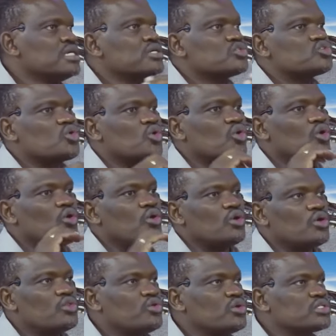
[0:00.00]
so
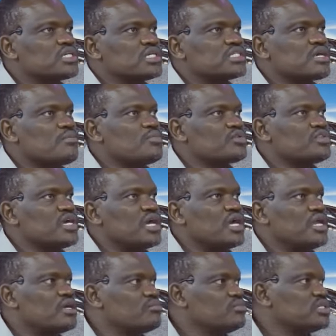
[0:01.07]
those are some of the
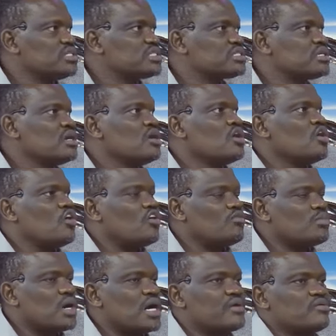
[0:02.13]
enemies of
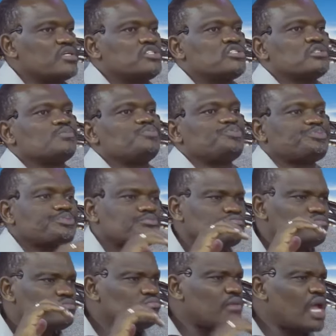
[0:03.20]
marriage.
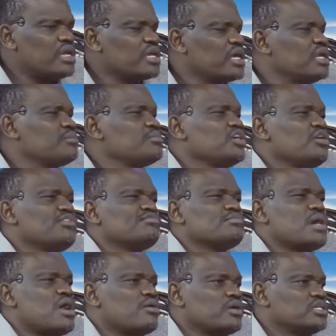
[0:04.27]
An enemy of
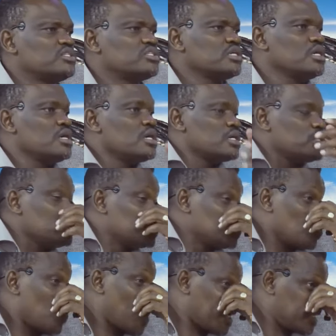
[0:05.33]
marriage is
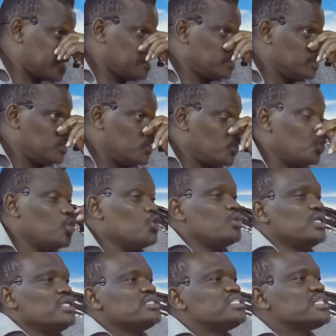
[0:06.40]
one who
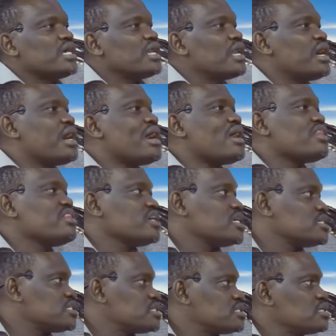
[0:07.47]
will tell
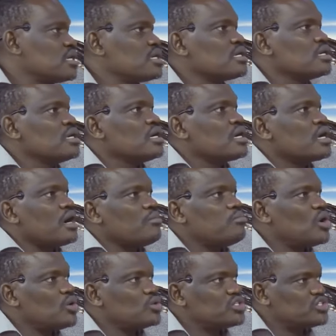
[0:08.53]
others
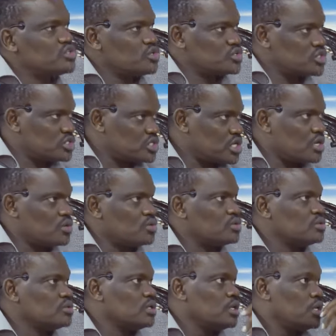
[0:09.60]
about your struggle.
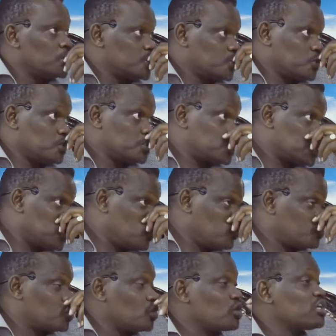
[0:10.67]
So instead
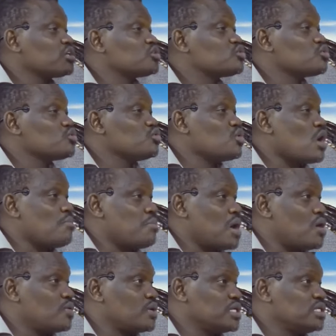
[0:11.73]
of talking to you
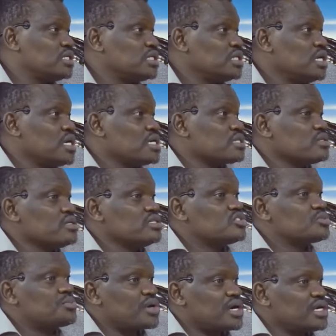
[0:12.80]
about it, they
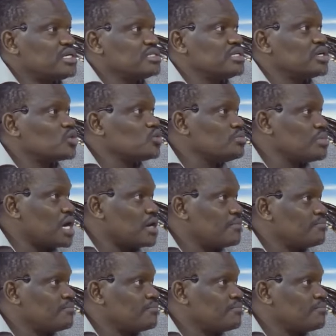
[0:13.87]
spread the rumor.